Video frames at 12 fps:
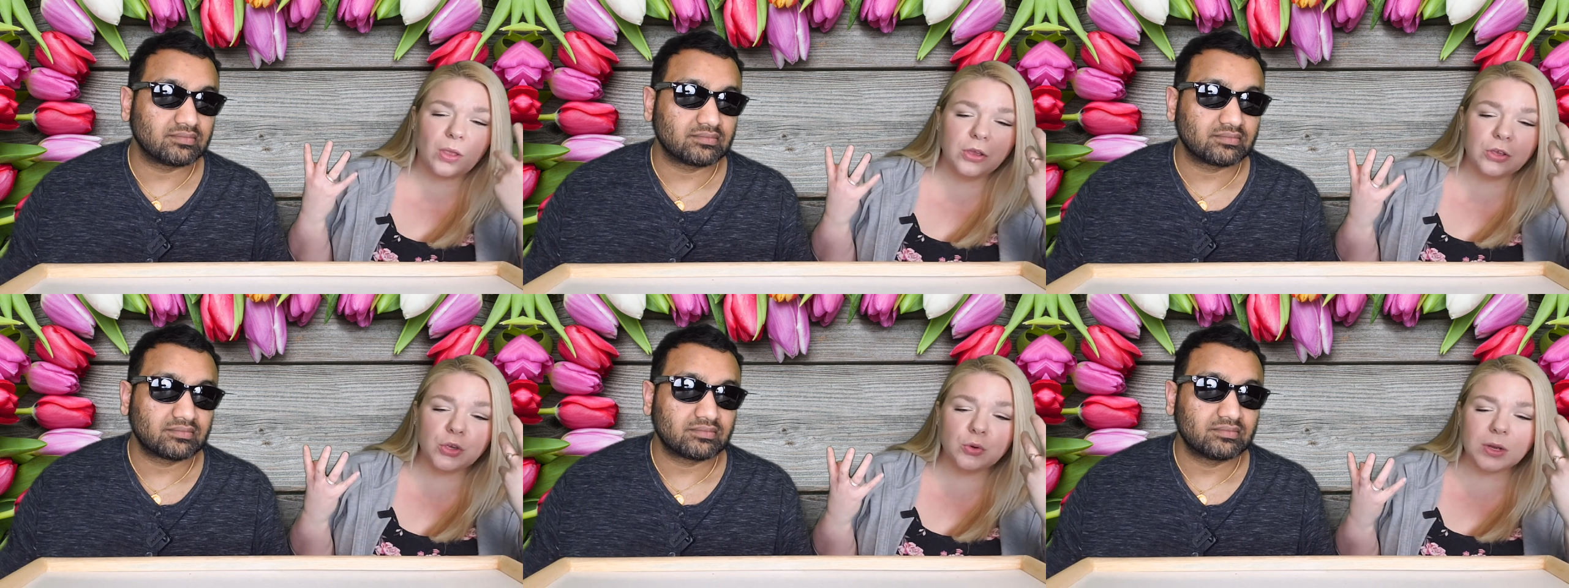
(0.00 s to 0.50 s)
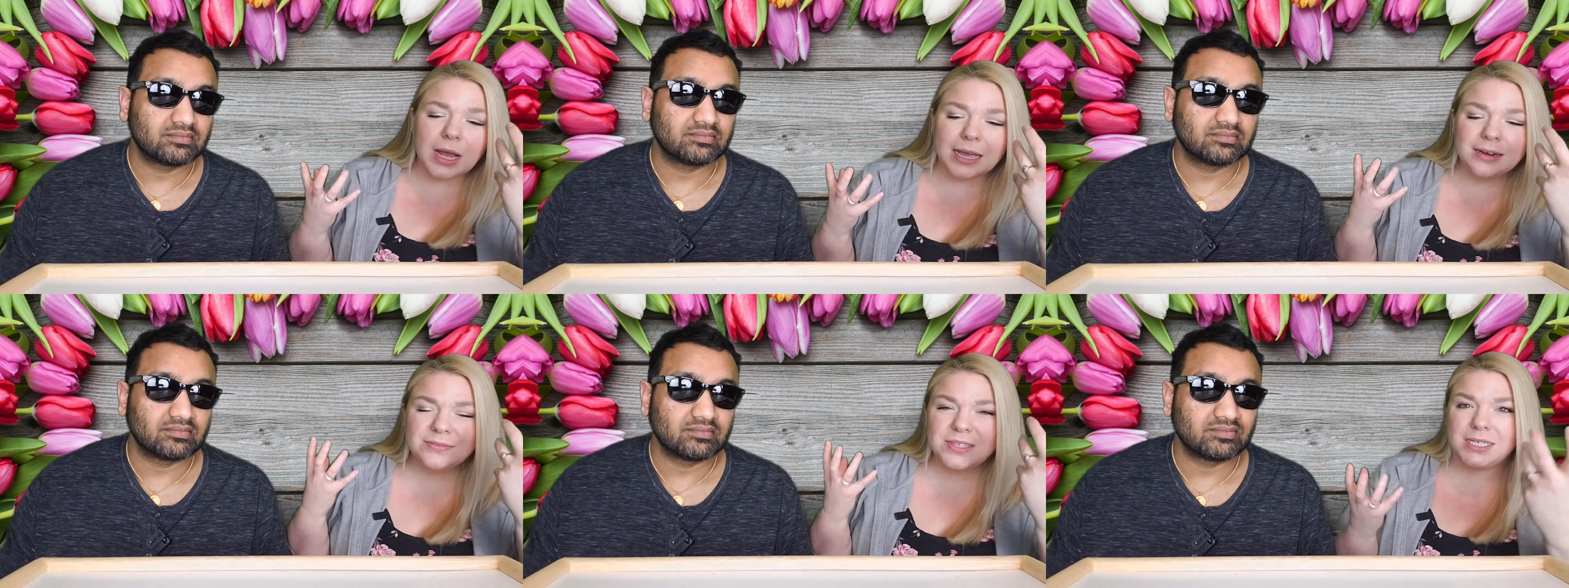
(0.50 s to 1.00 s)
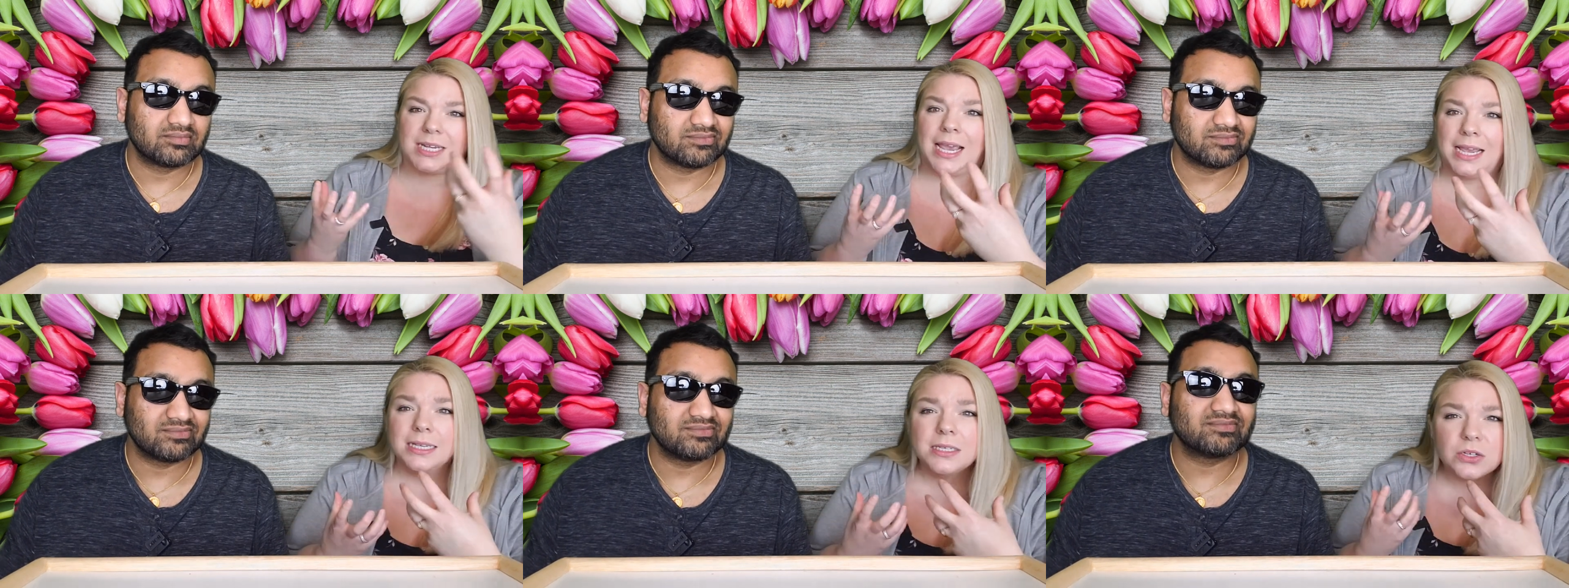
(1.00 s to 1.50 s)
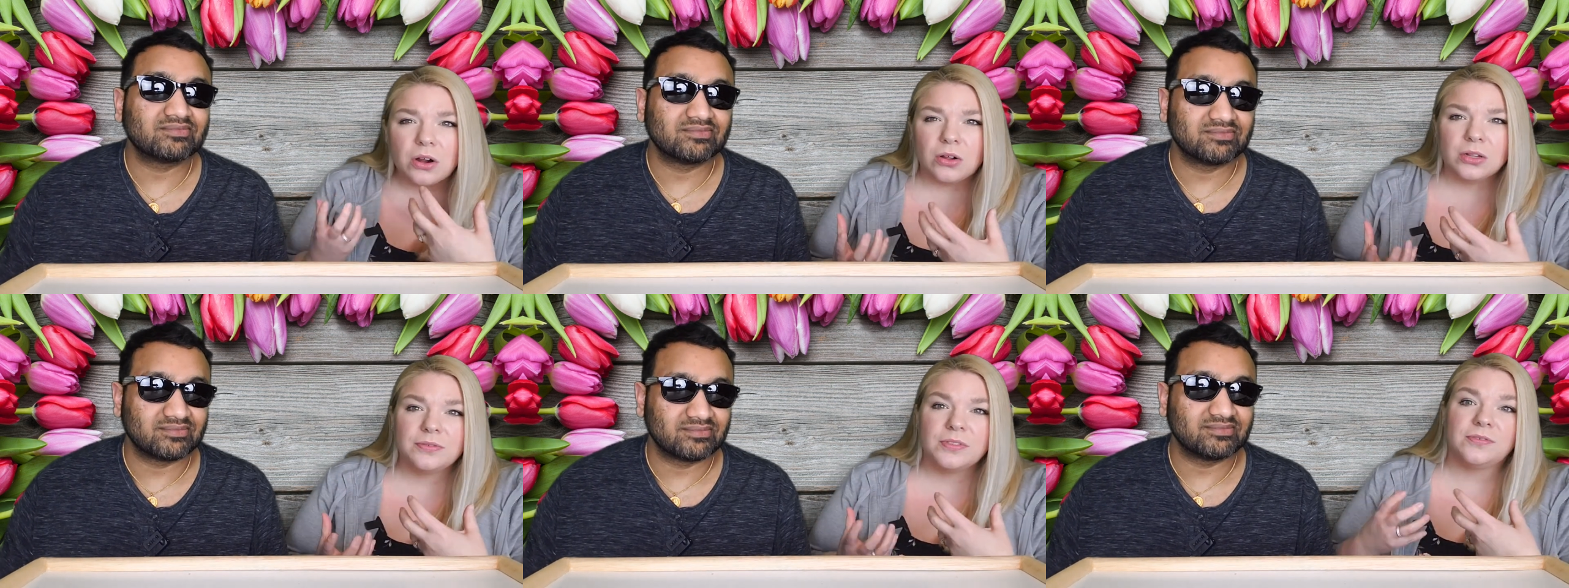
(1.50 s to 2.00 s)
Speaker 1: you kind of taste
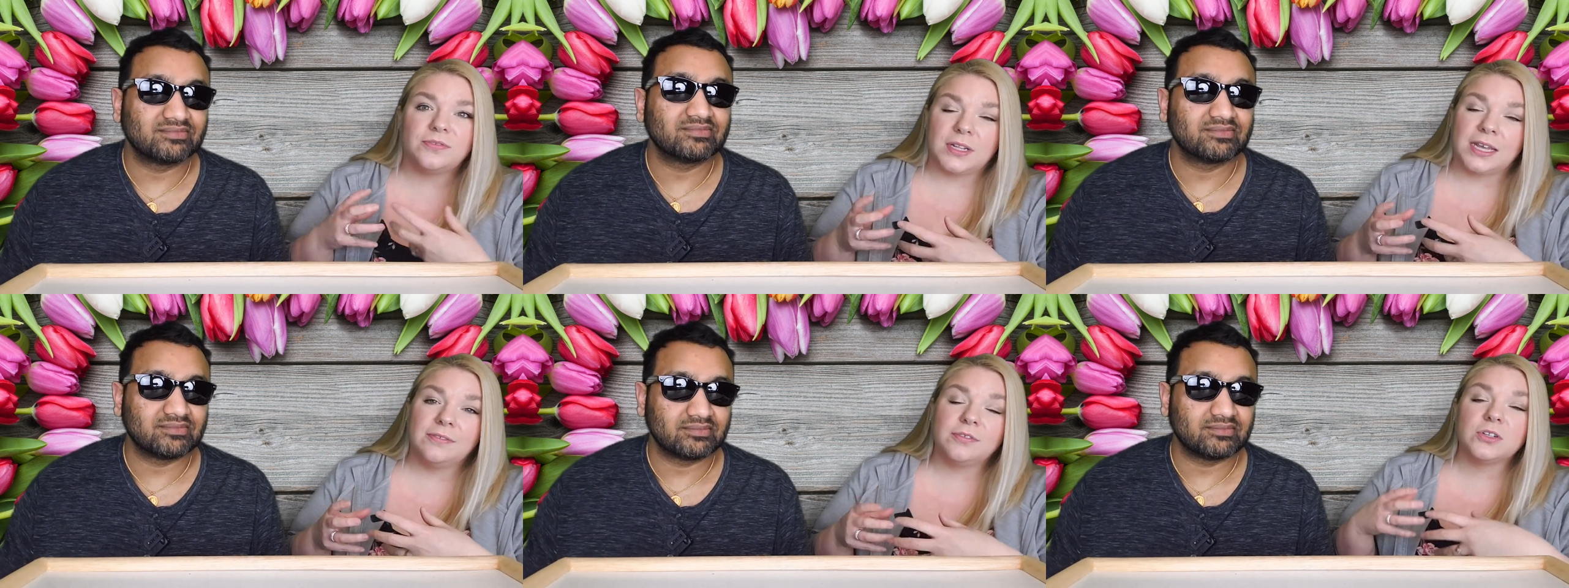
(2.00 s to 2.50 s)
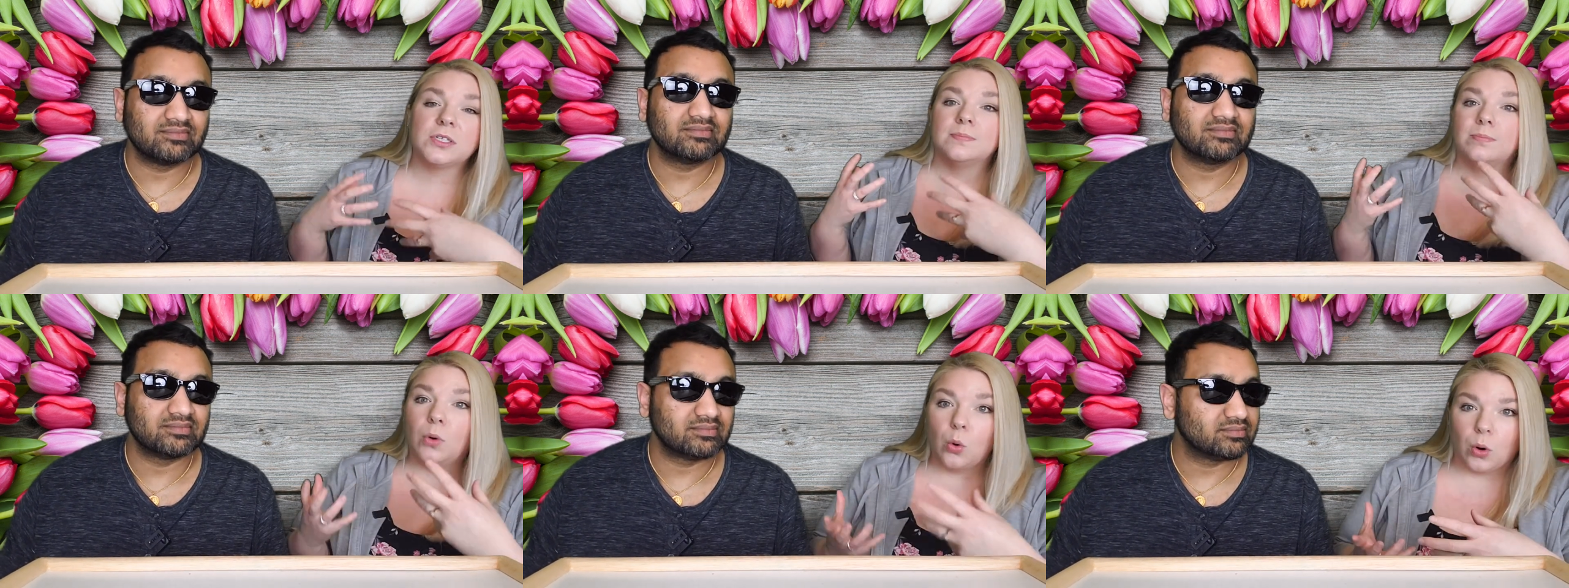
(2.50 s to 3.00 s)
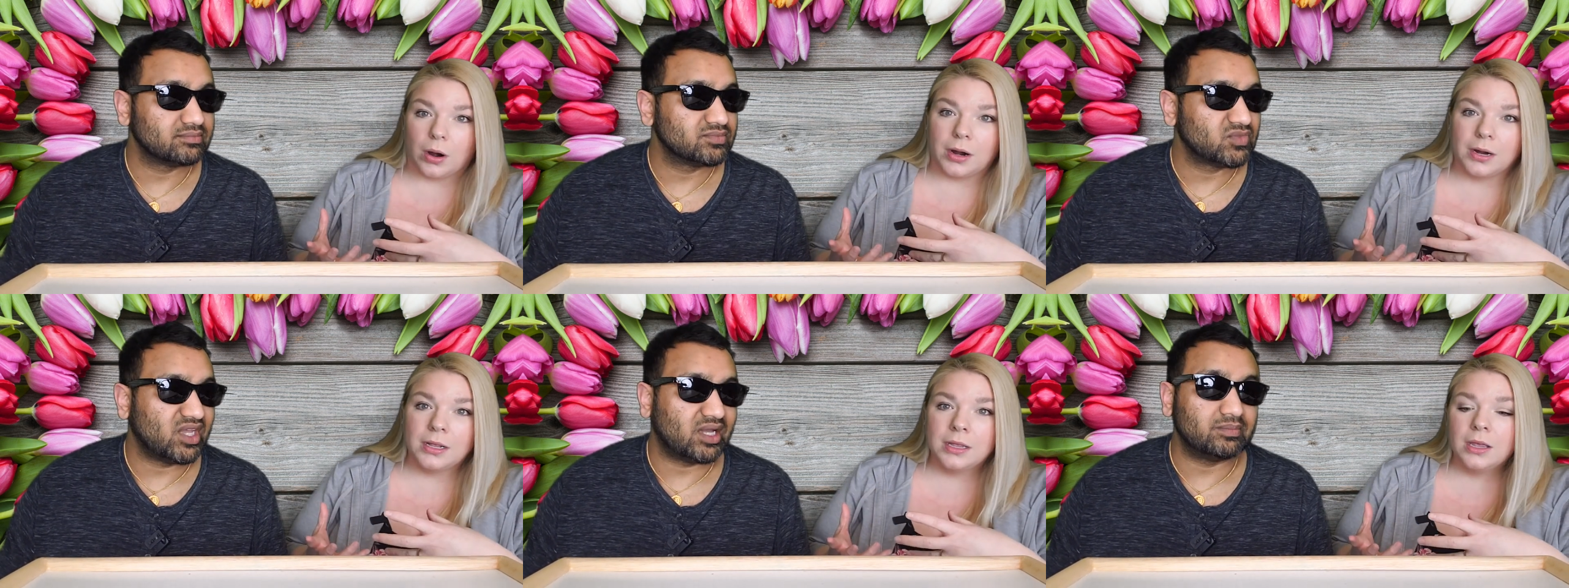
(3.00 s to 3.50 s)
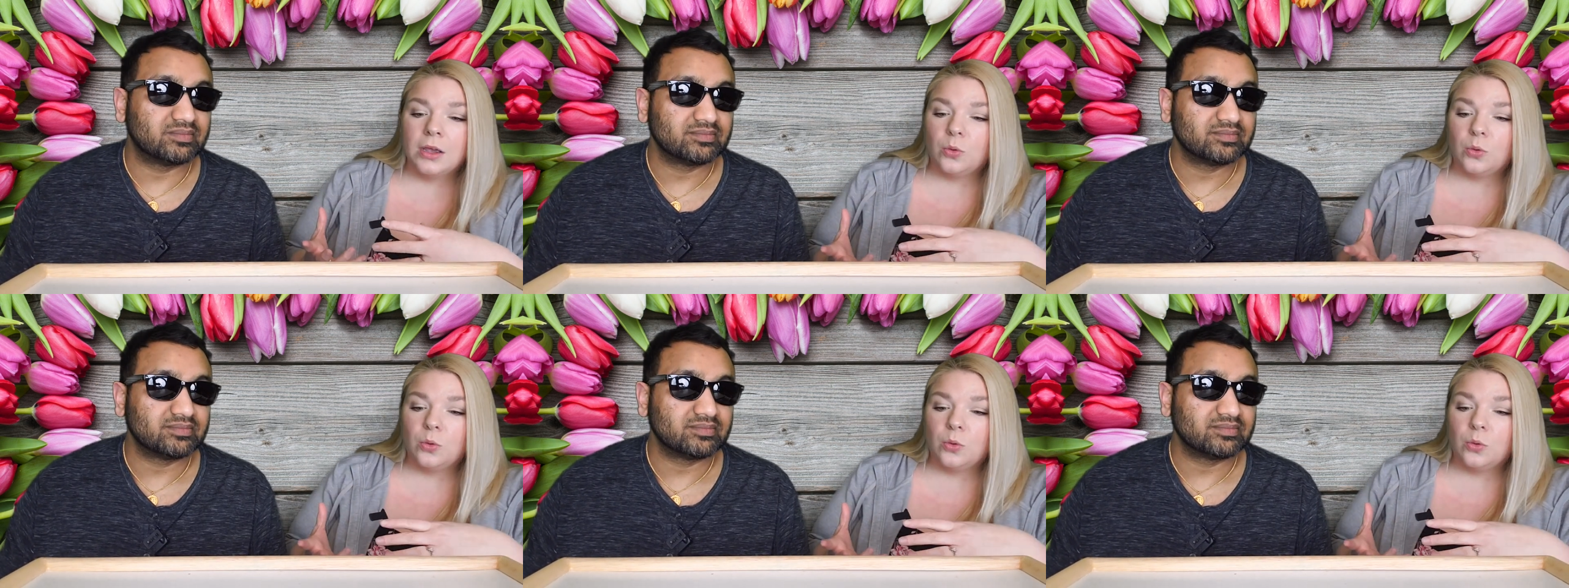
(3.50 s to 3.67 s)
all of the flavors more. Yeah.